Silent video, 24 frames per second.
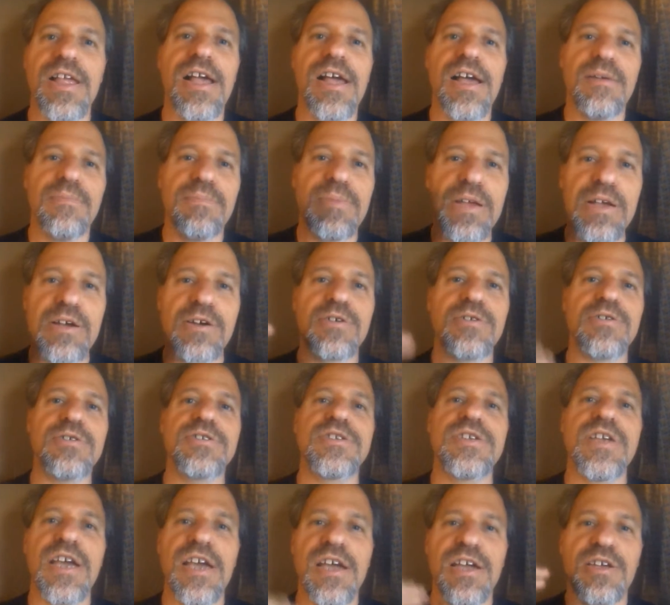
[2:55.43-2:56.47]
because
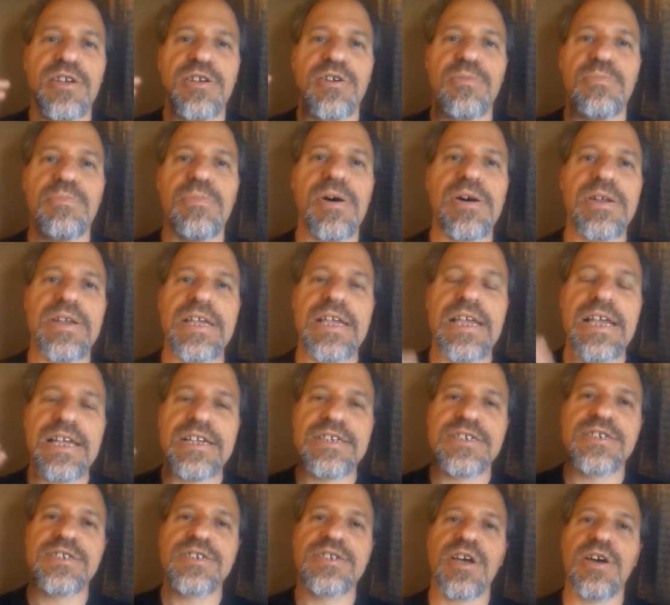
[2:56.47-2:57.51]
your body is
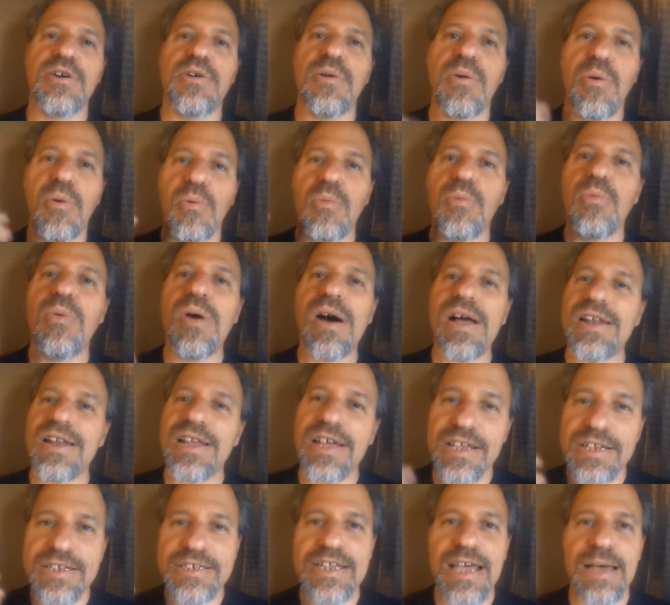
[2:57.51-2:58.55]
so well
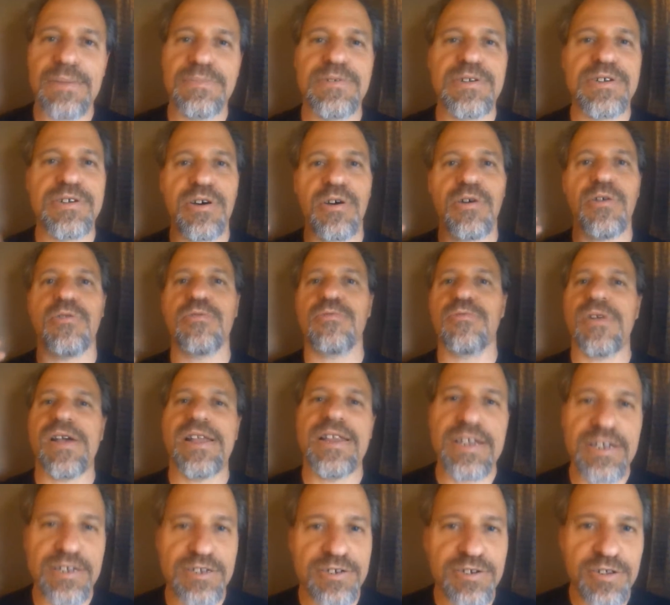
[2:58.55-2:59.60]
adapted already
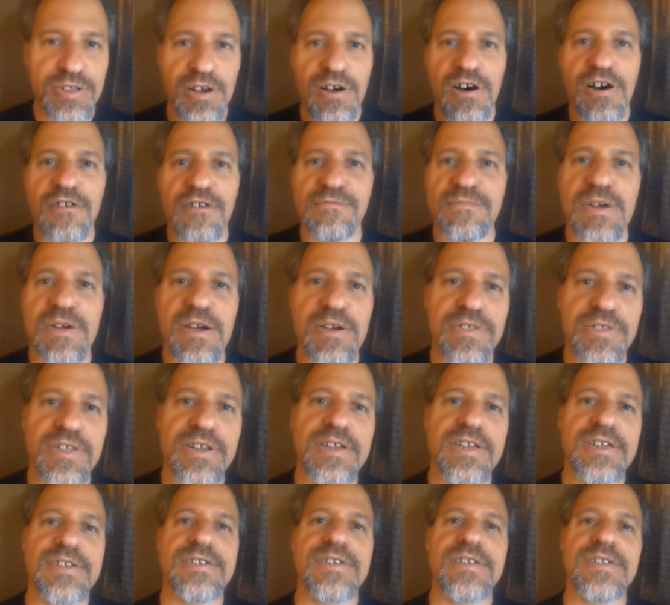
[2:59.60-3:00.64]
to the half marathon
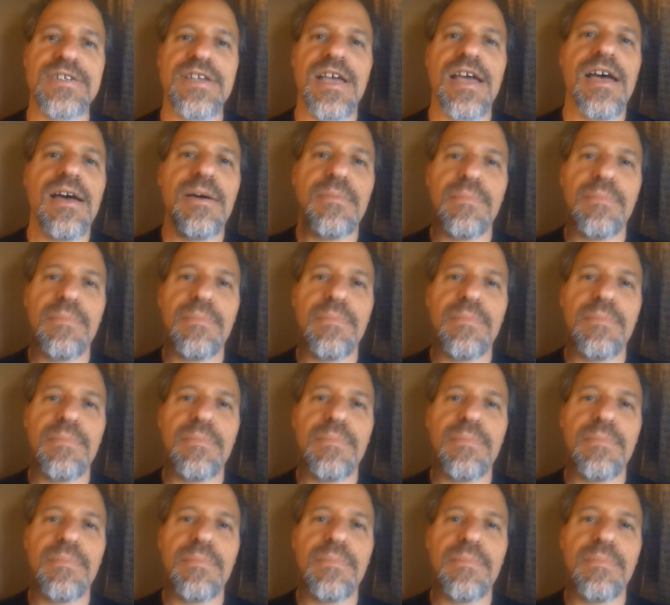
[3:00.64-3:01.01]
distance by